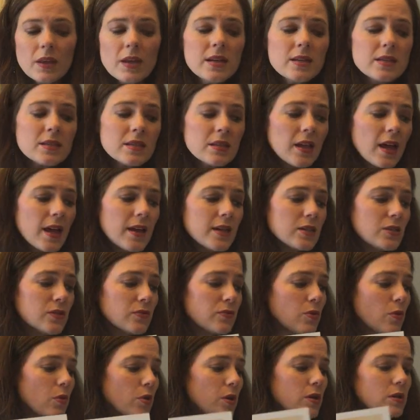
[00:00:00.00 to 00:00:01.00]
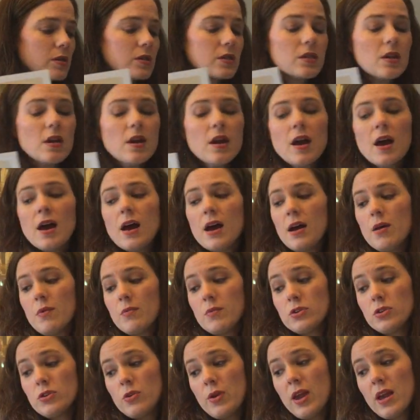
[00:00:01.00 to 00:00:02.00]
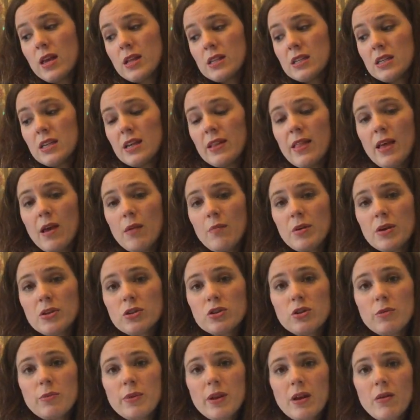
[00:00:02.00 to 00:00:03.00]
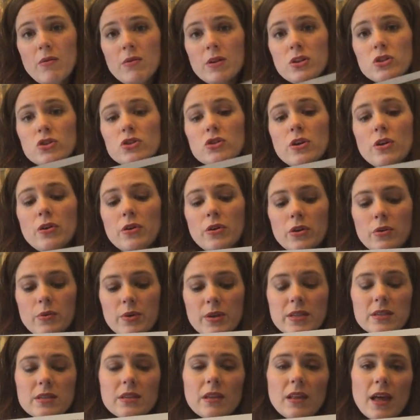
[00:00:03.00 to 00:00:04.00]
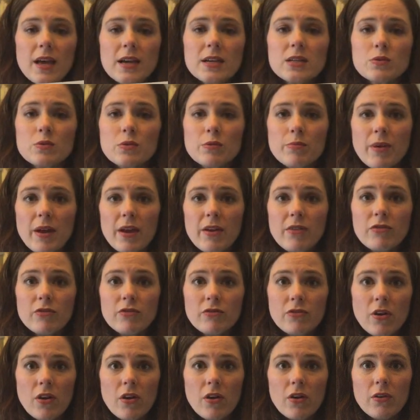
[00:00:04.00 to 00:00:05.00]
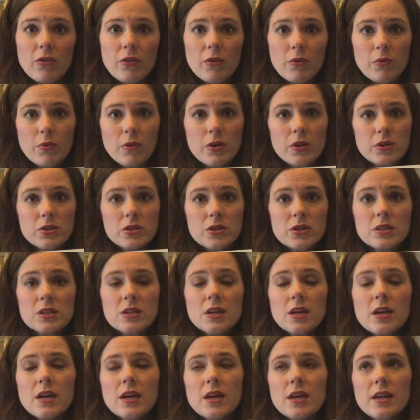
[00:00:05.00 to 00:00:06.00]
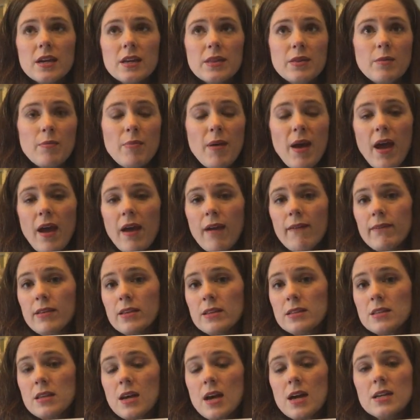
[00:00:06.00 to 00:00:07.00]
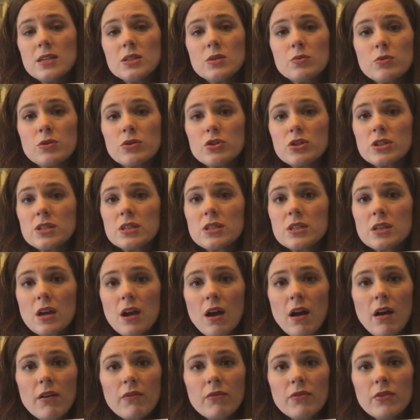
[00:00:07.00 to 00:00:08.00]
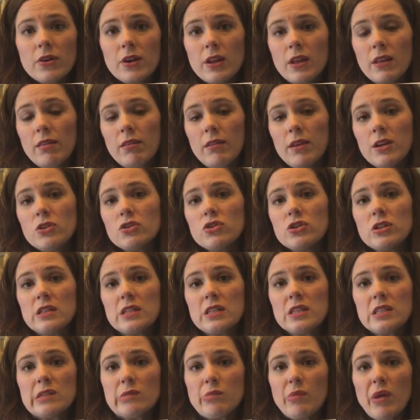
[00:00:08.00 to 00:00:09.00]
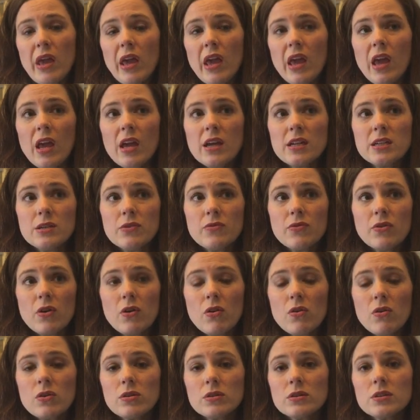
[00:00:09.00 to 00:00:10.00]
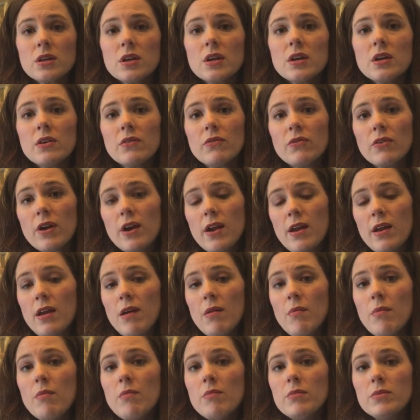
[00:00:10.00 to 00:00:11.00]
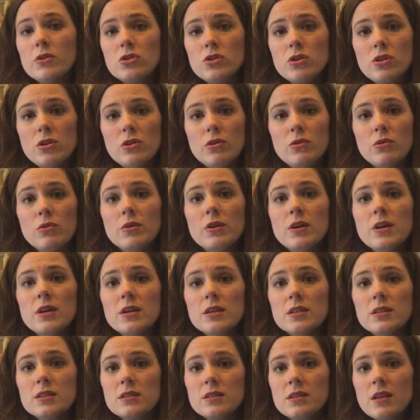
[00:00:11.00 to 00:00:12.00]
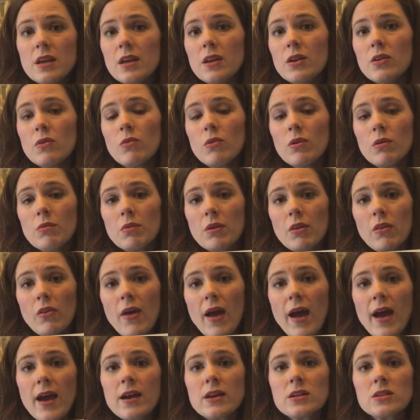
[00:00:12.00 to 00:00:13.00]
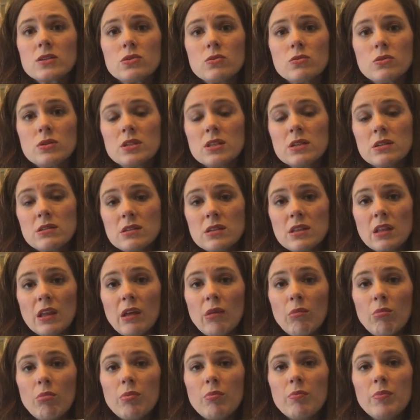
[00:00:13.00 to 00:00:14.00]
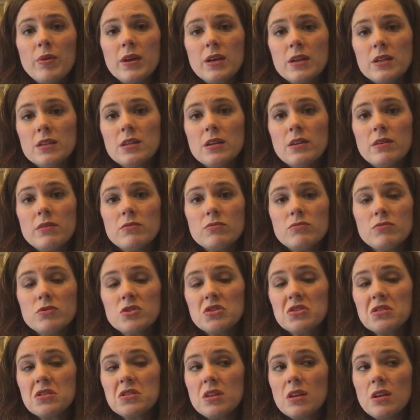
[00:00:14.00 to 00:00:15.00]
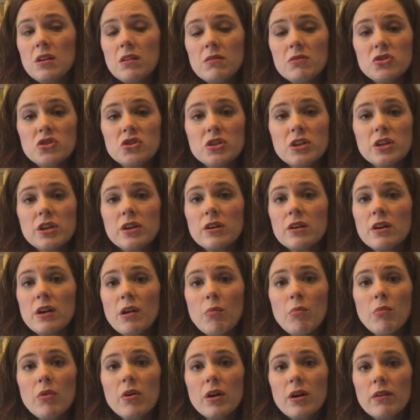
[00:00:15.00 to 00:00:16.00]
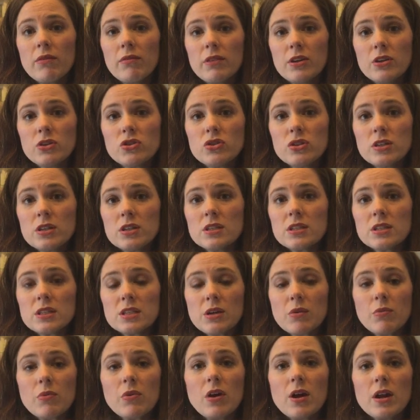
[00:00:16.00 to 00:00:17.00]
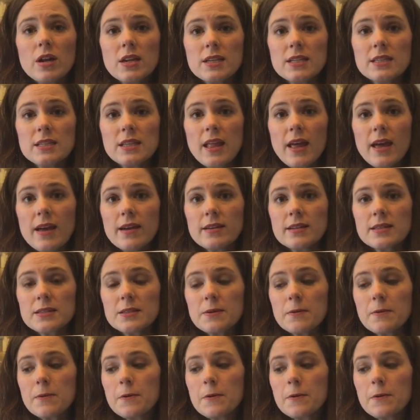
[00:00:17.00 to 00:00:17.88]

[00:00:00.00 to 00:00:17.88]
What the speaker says: His legs, of course, which you can't see in that picture, but I want to show you, his legs were by far the worst. The back of his thighs were just covered in lesions, making it difficult for him to sit or relax or to sleep because of just the sheer number of lesions that were on his legs.